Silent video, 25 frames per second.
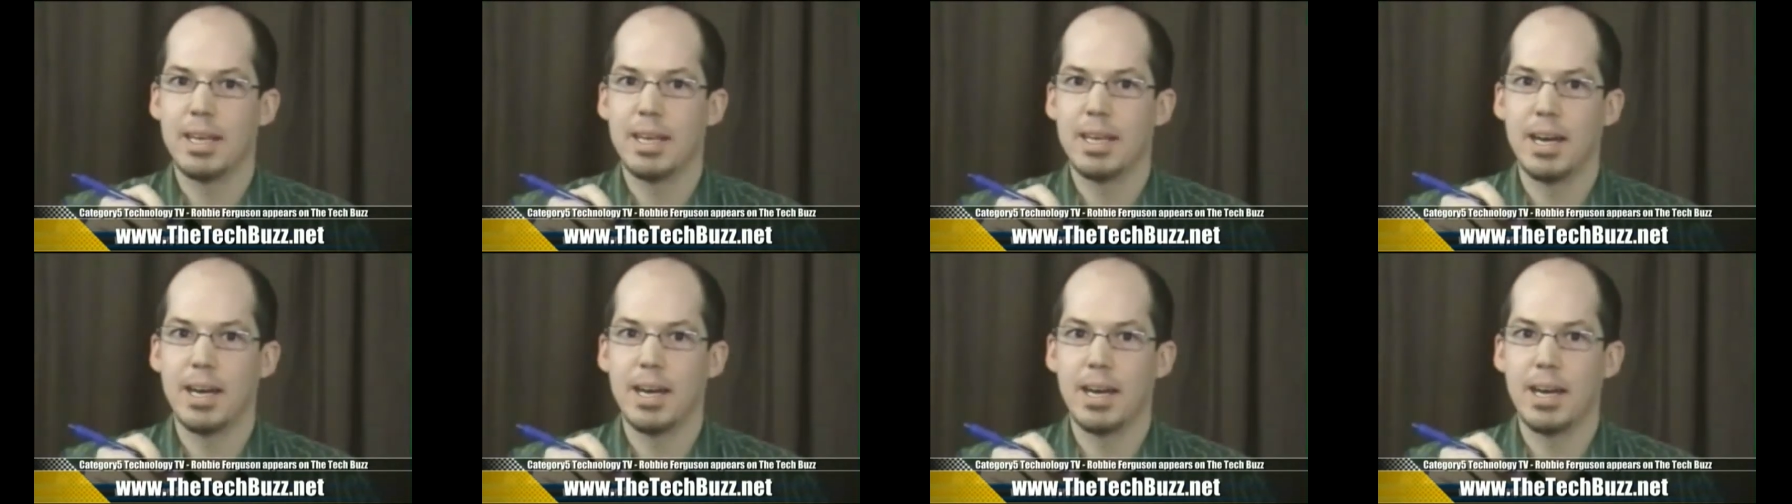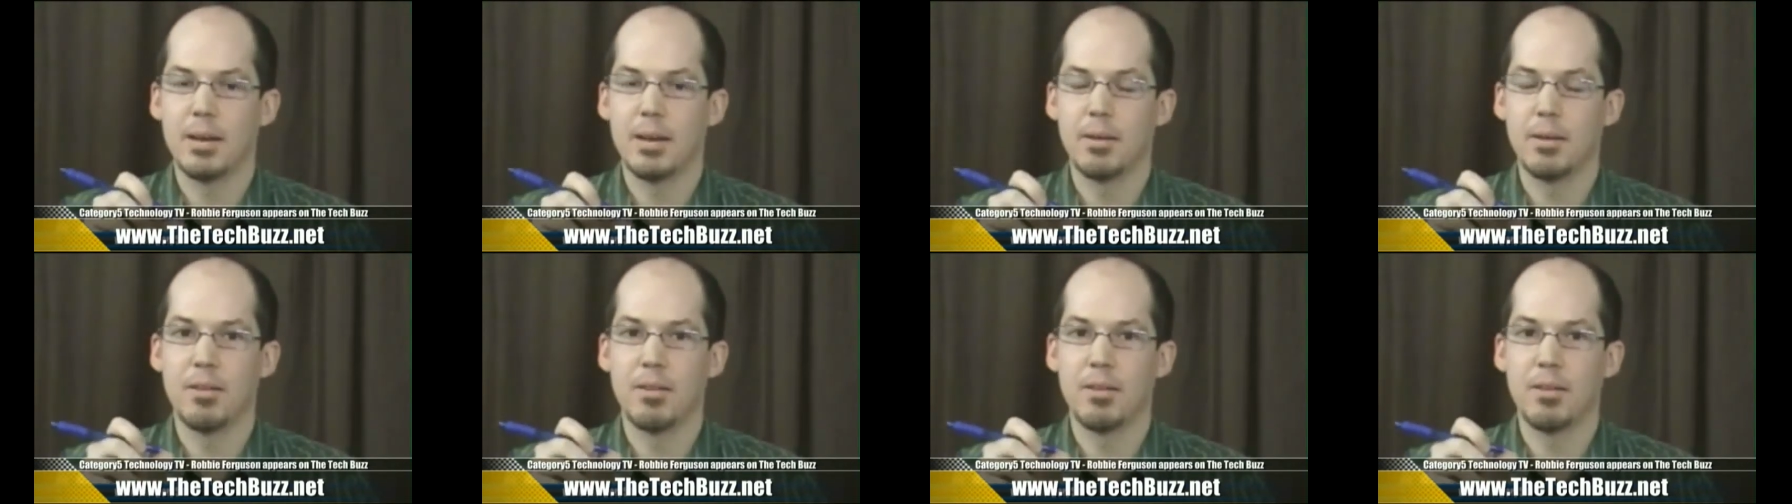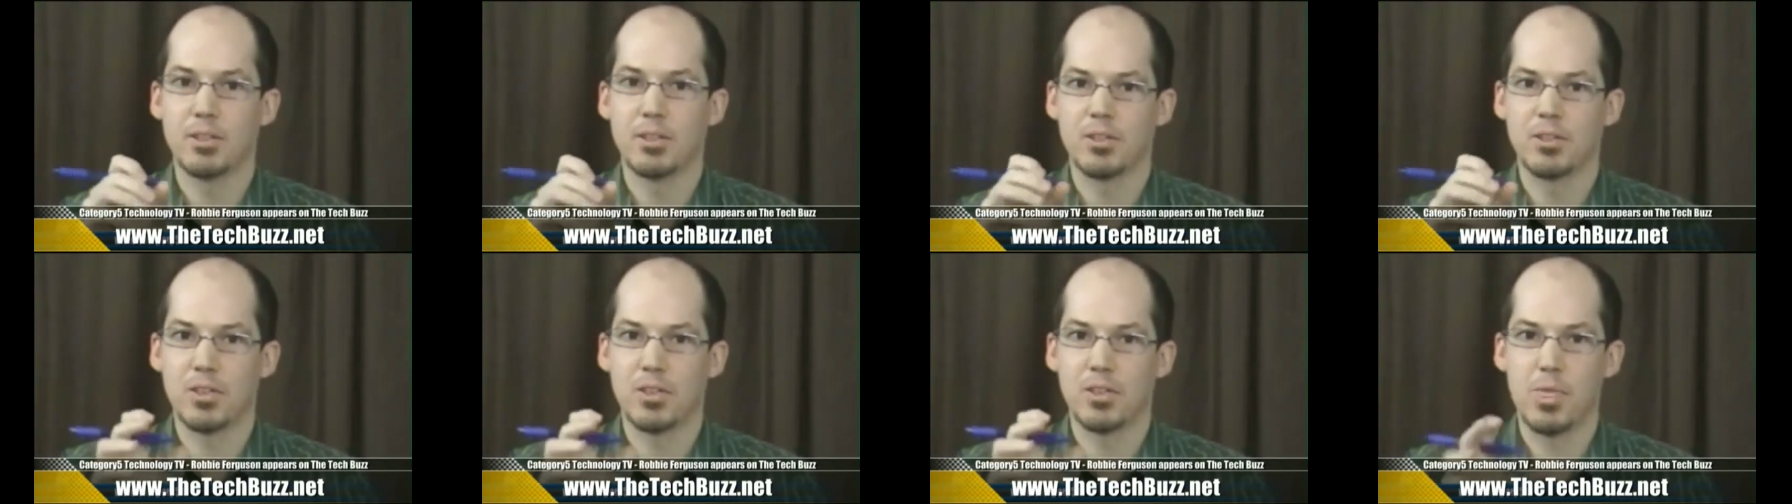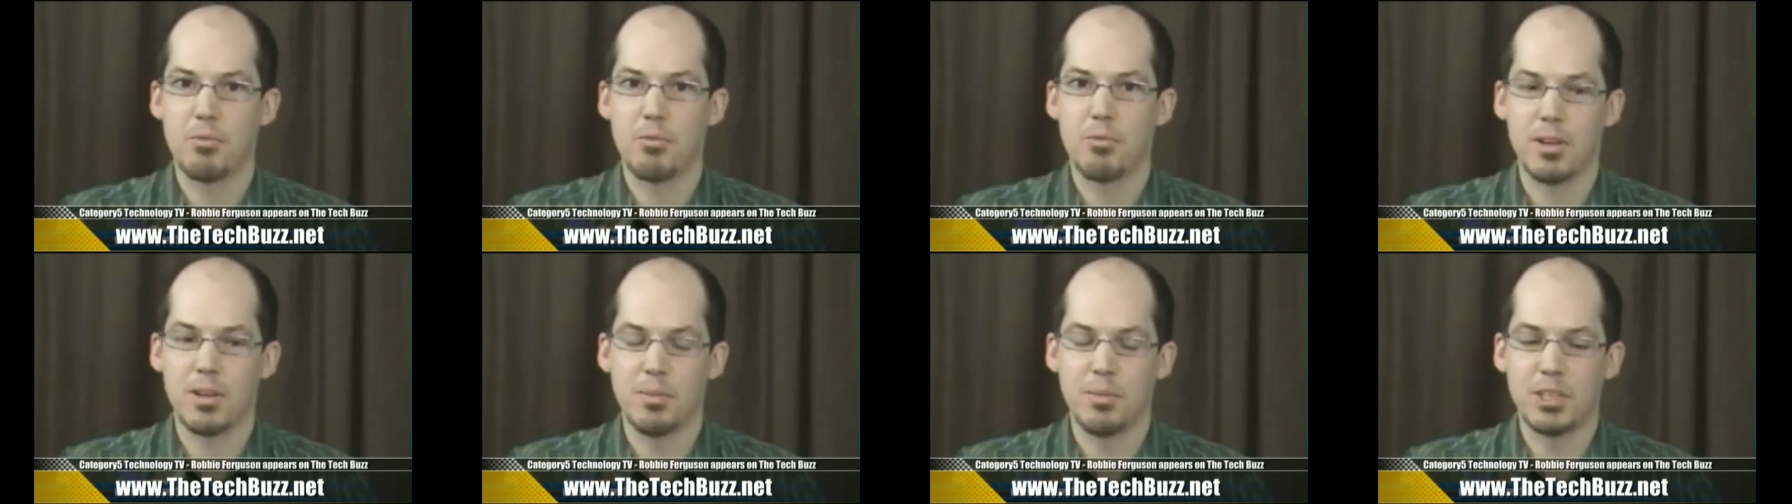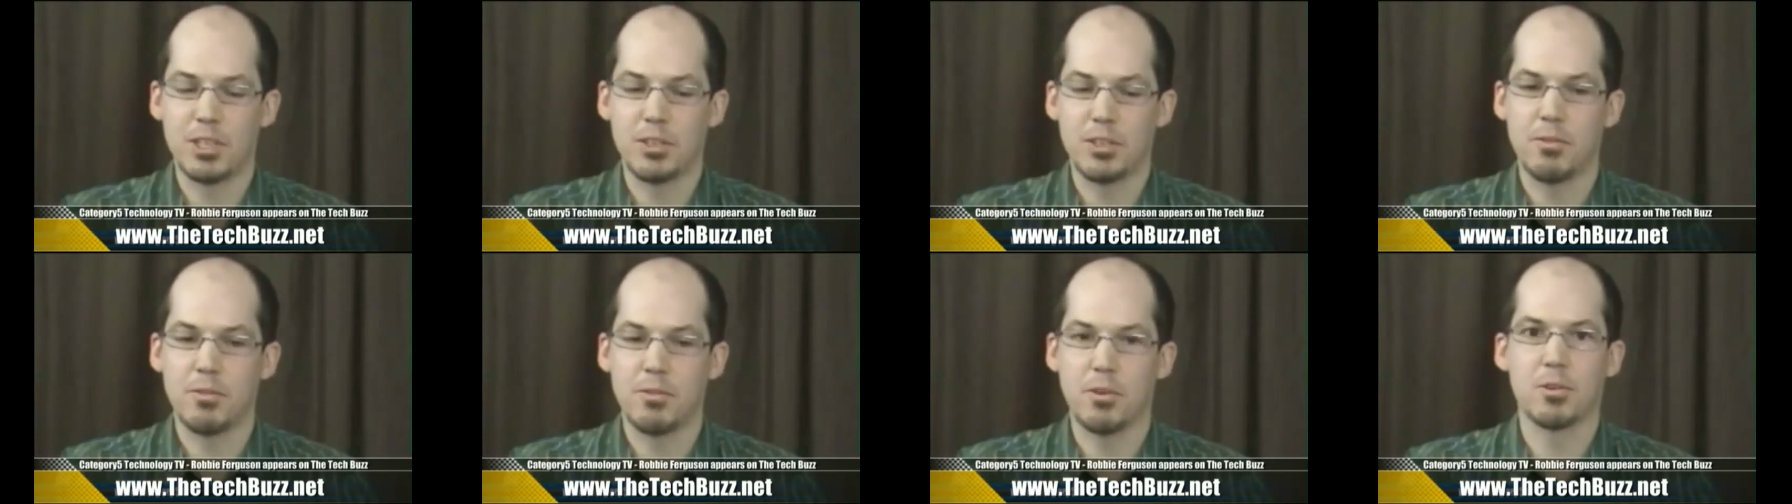uh, if it's software,
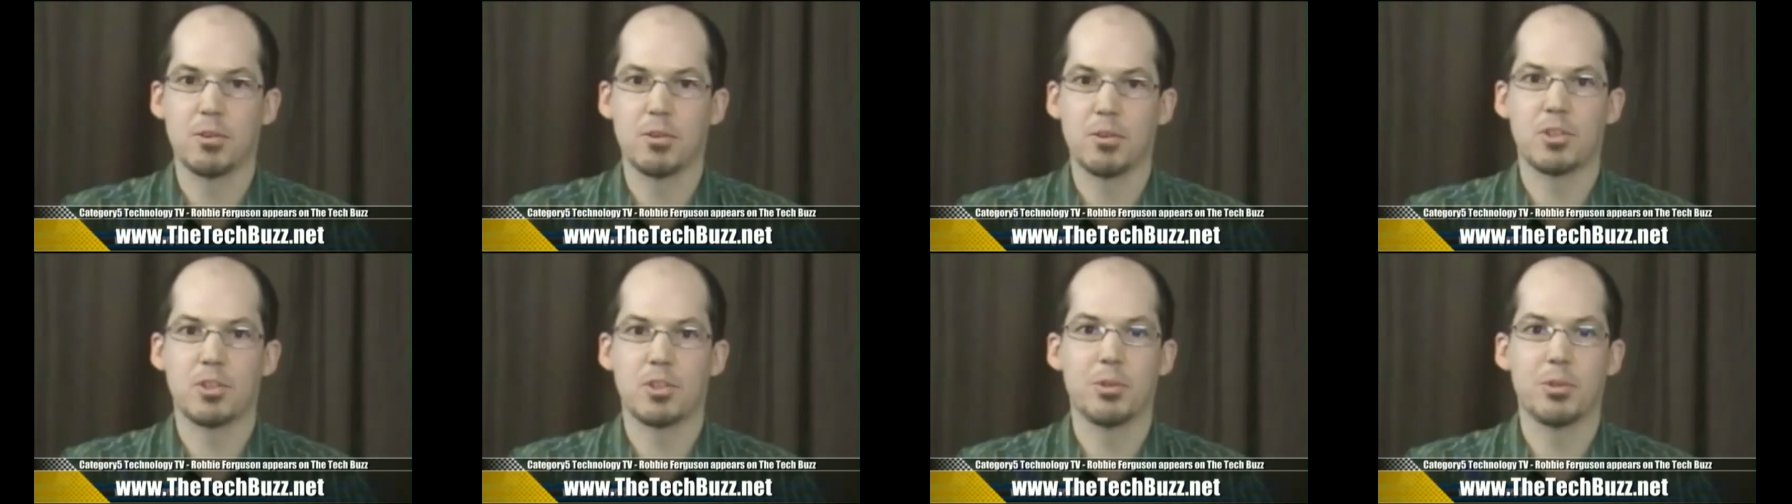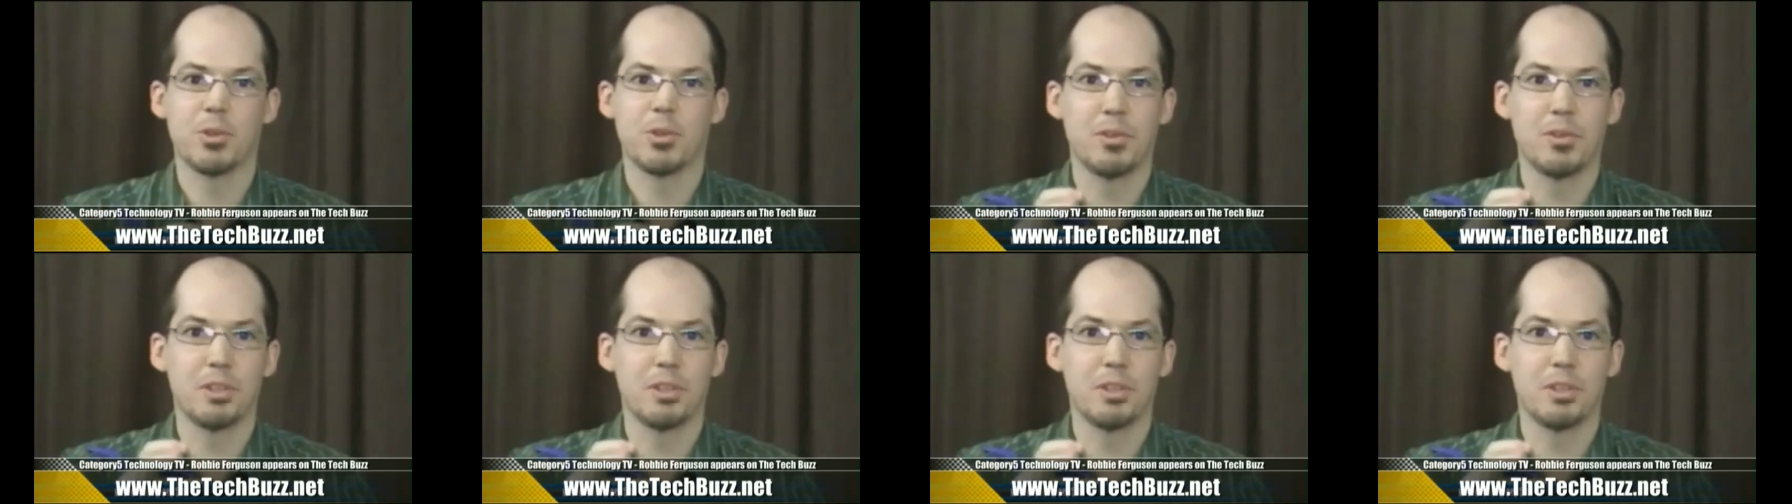you mentioned Photoshop.